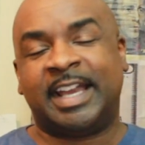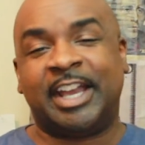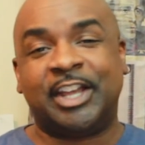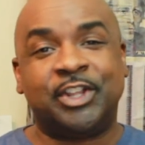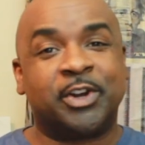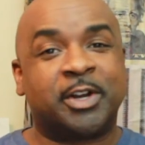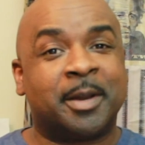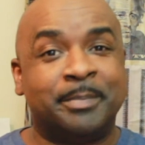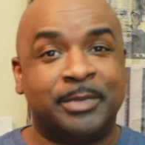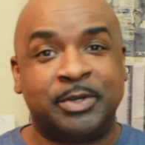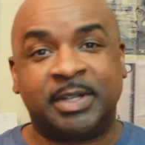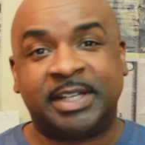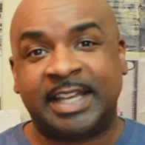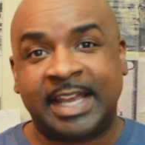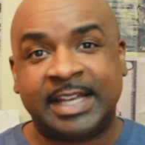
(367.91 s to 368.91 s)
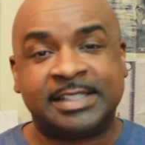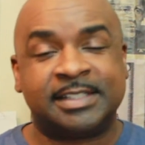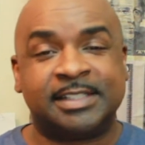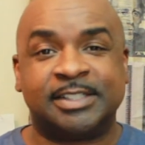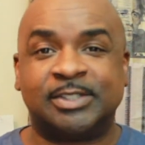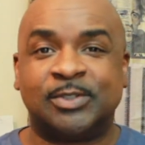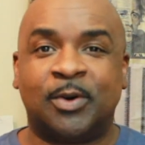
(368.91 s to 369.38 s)
and your
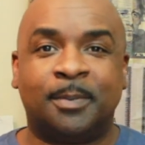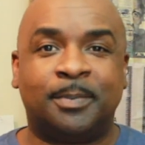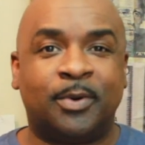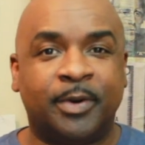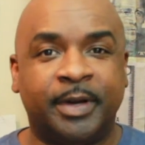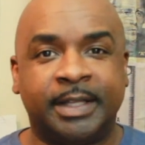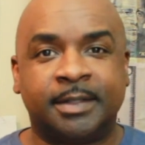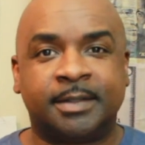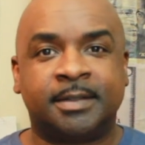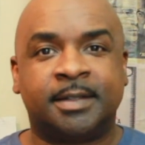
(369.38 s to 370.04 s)
communication is on point,